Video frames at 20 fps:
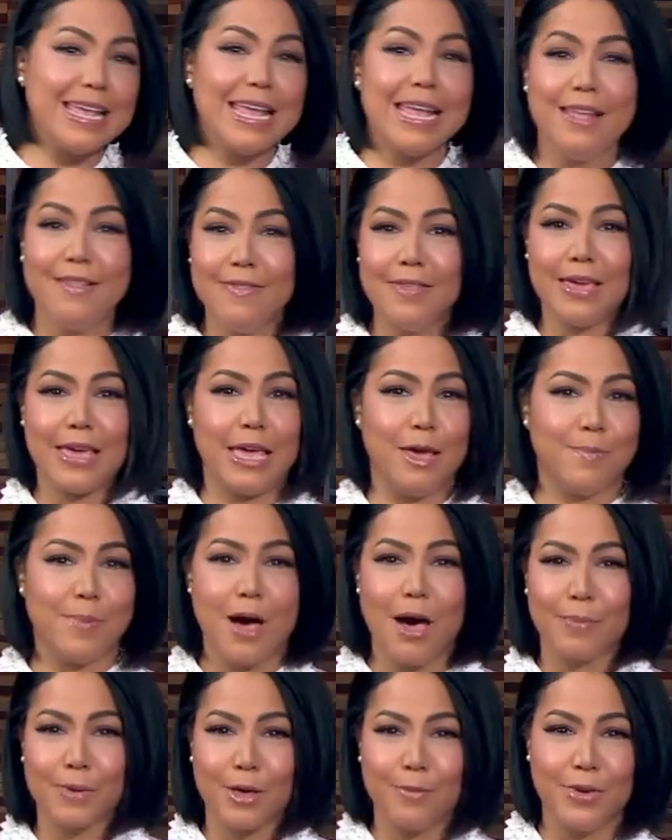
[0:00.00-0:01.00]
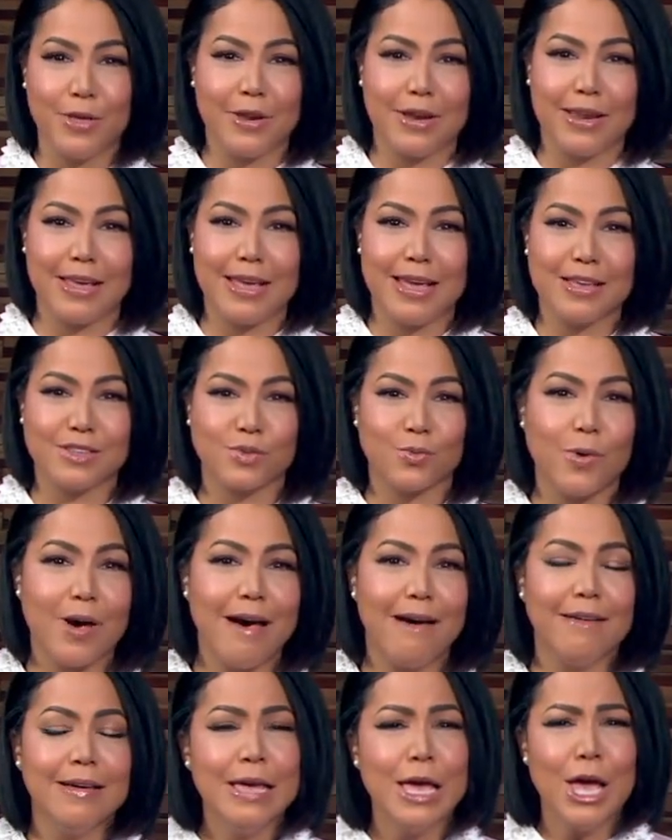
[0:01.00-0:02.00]
in the hip hop community as
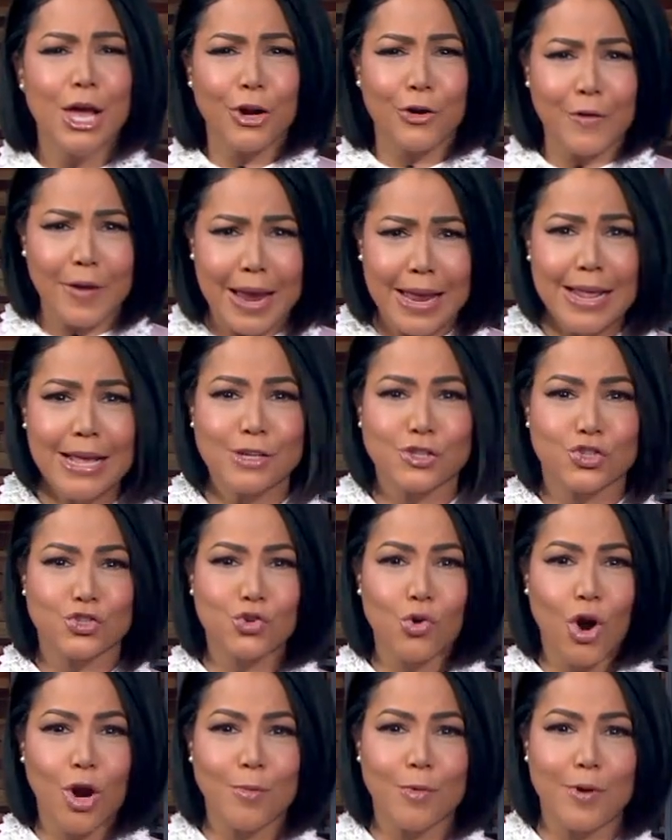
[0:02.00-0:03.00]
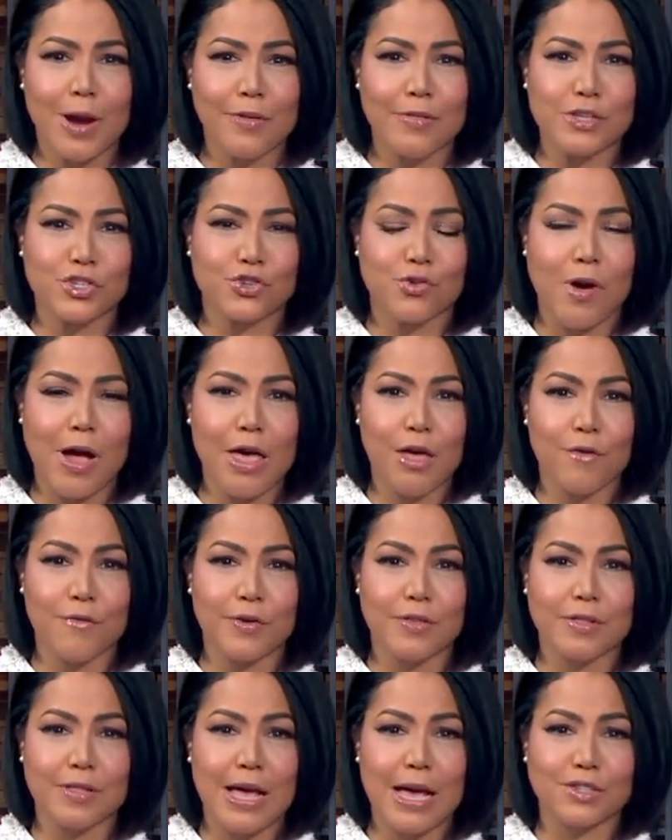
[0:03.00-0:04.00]
well, creating a storm around this trial for
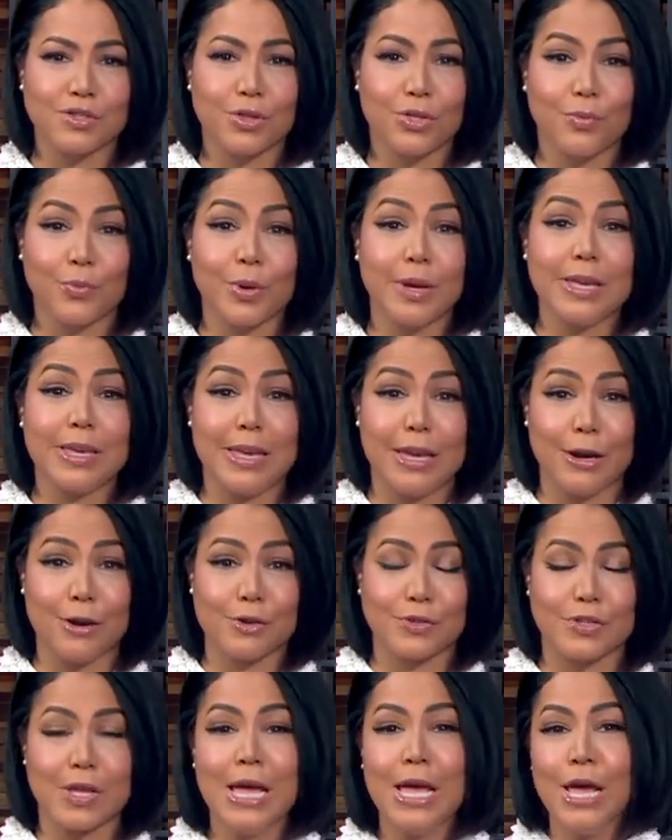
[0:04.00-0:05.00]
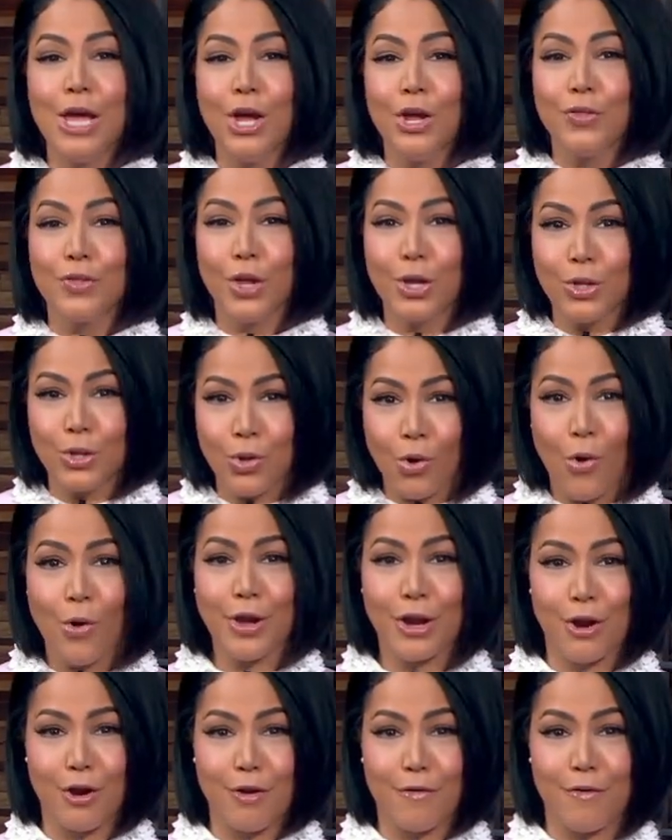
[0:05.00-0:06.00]
the last three years. The
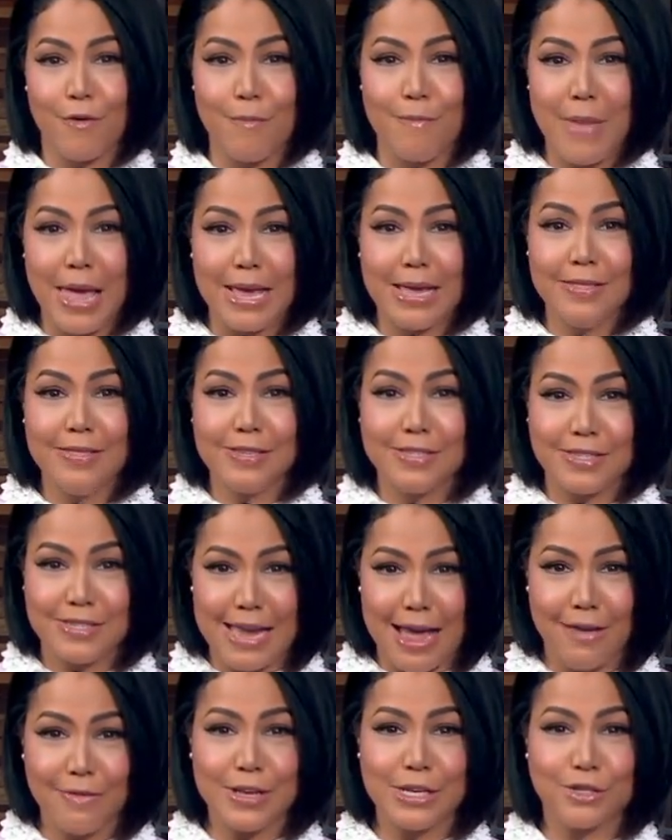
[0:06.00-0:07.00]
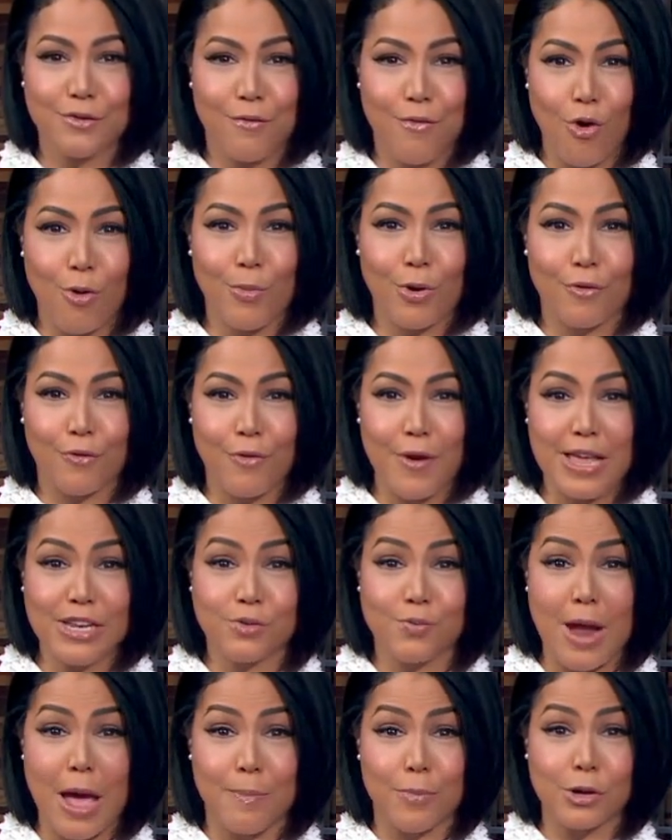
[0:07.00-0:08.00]
lawyer for Megan Thee Stallion's former friend,
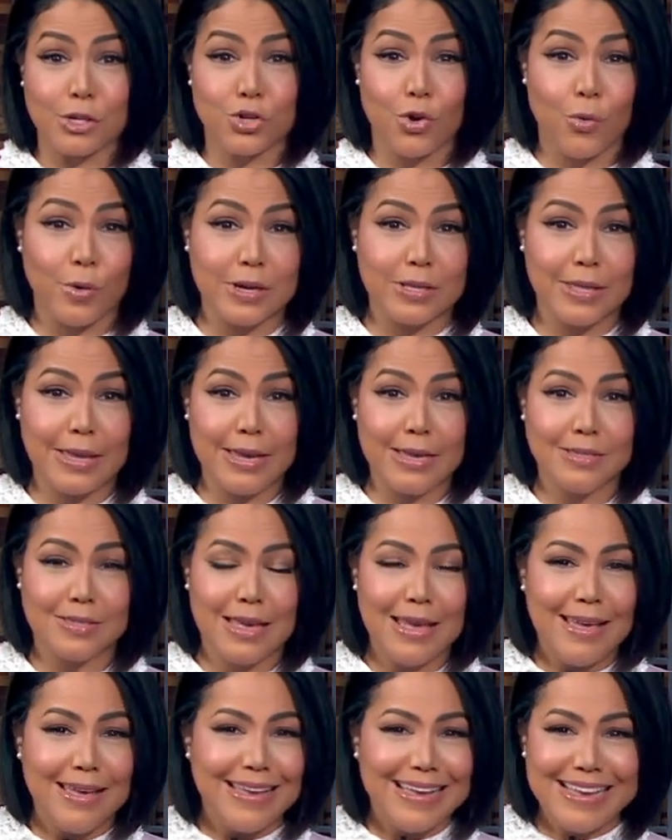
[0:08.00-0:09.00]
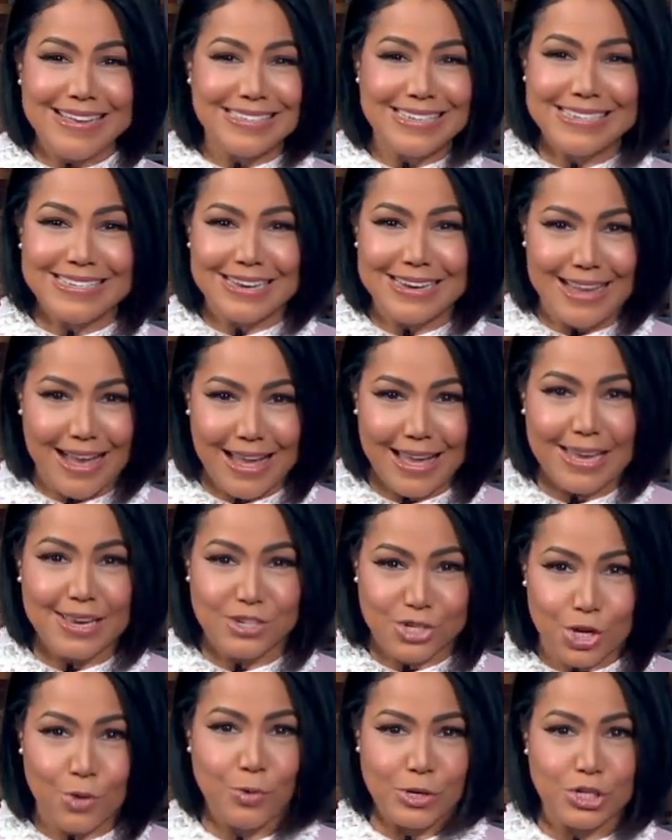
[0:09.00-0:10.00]
rapper Tory Lanez, isn't denying
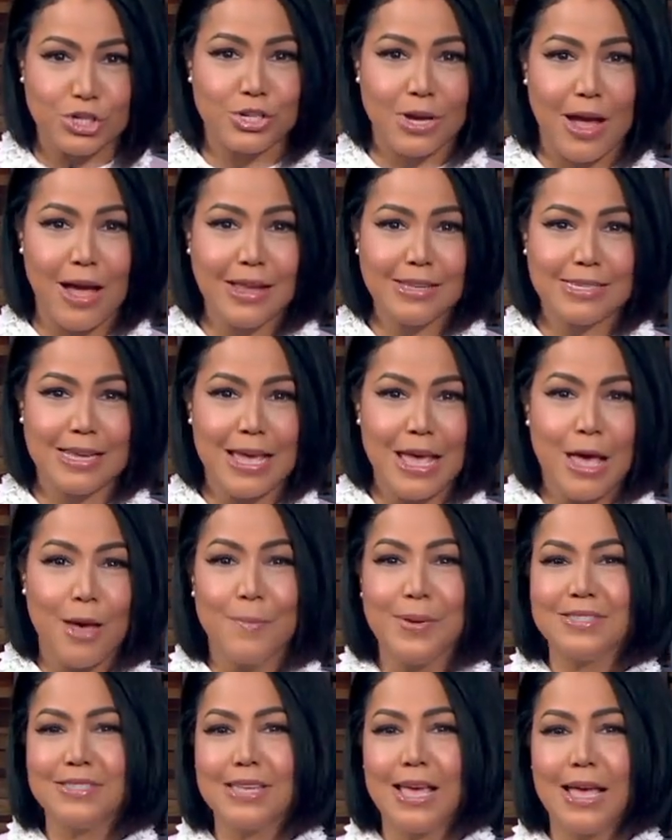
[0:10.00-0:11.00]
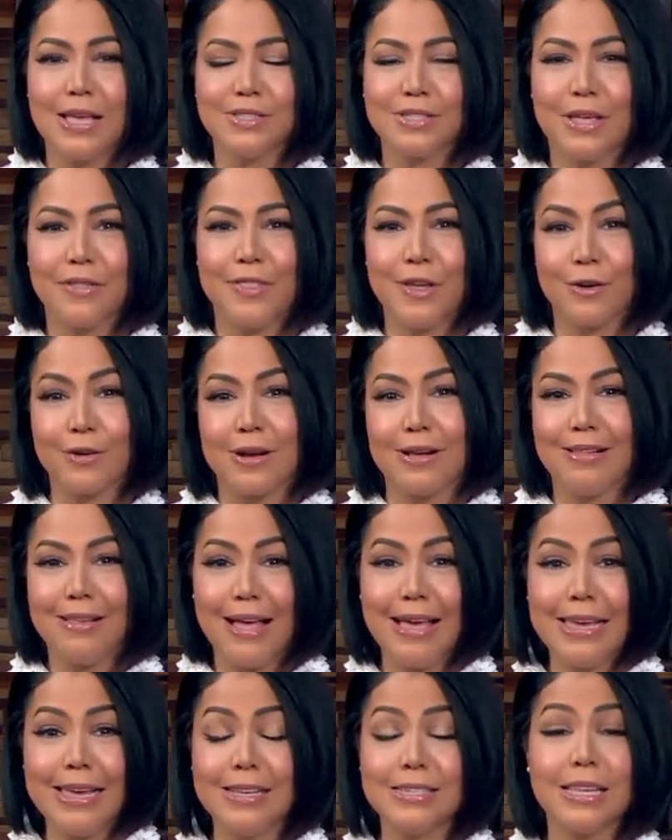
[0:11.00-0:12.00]
she was shot, but says their
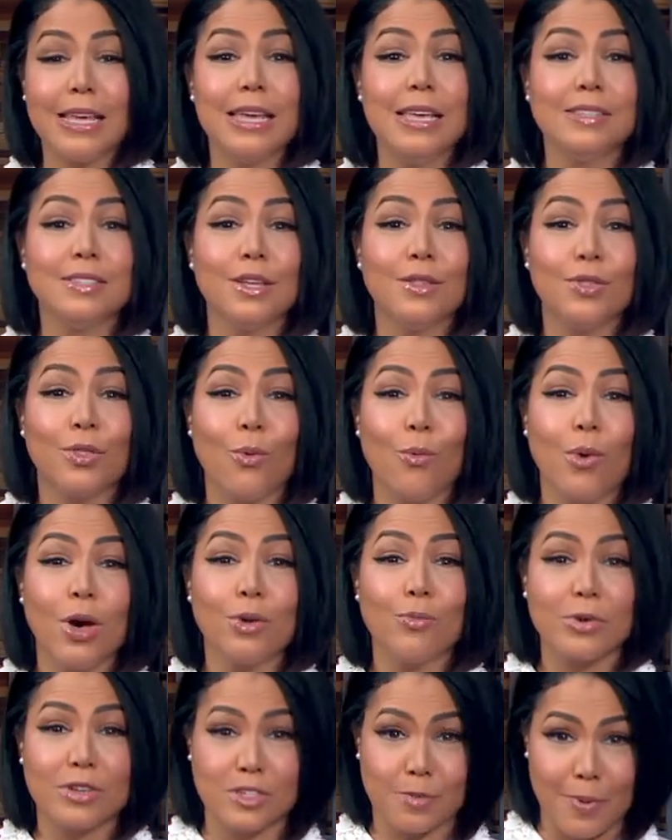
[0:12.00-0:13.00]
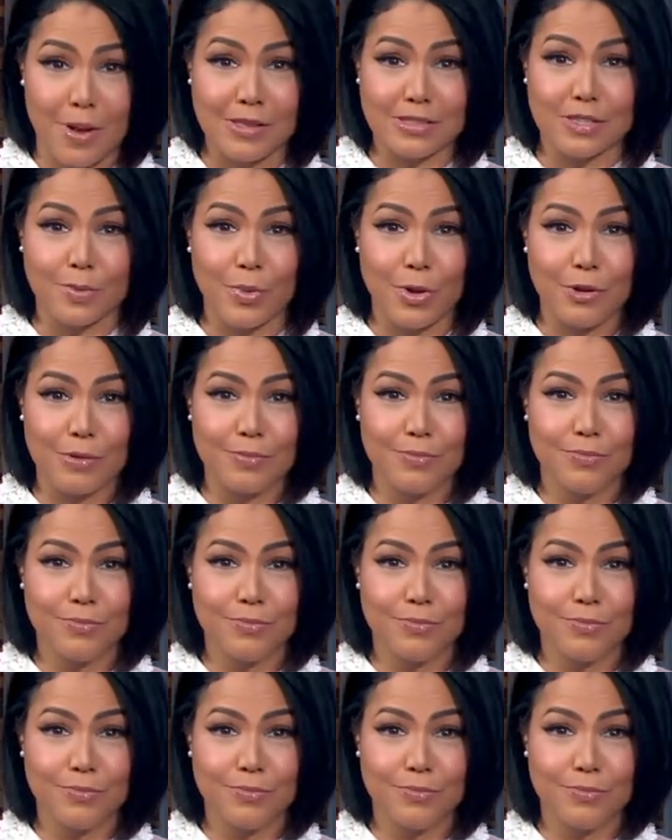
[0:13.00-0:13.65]
client isn't the one responsible.